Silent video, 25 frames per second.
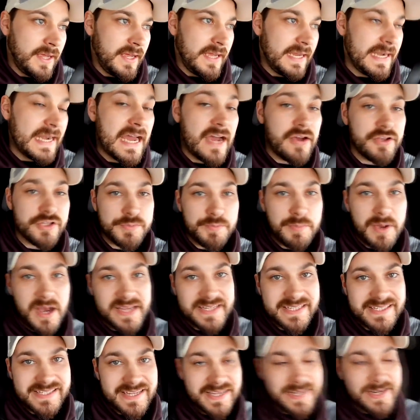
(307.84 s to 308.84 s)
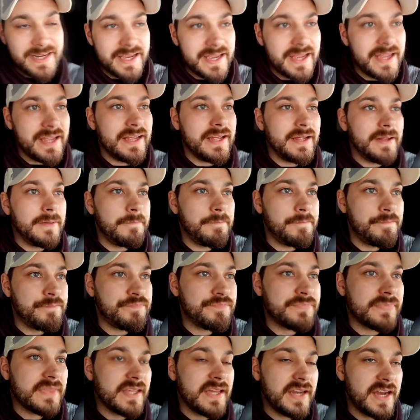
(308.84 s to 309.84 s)
And now it's busted,
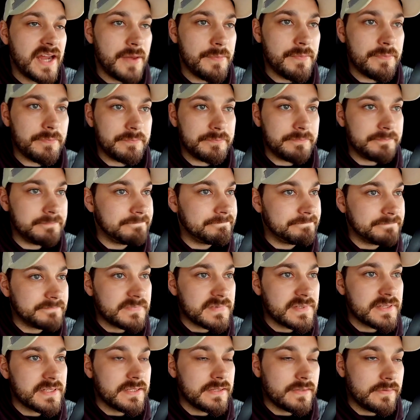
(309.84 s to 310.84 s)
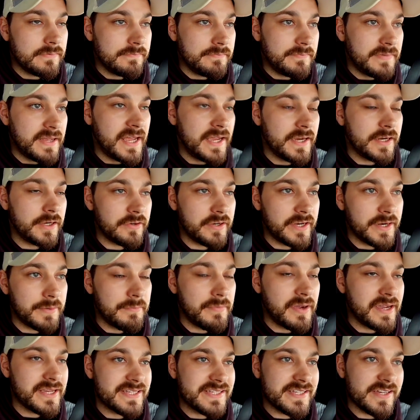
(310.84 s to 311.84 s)
and I'm angry at
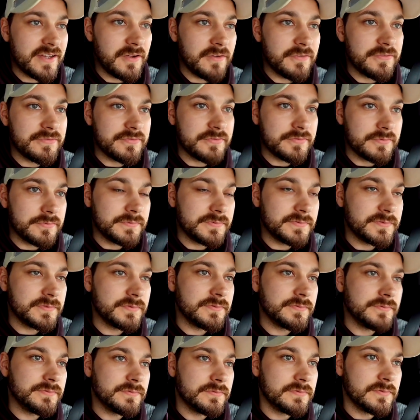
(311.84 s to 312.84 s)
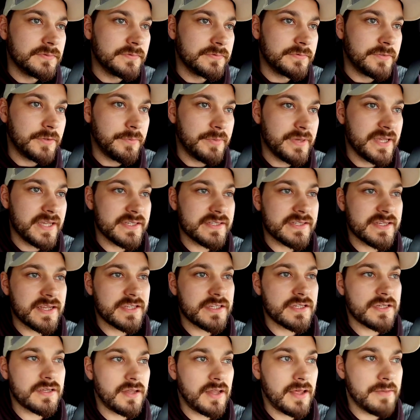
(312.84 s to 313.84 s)
myself for being
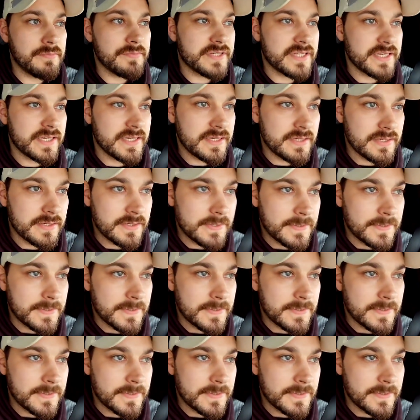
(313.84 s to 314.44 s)
such clumsy.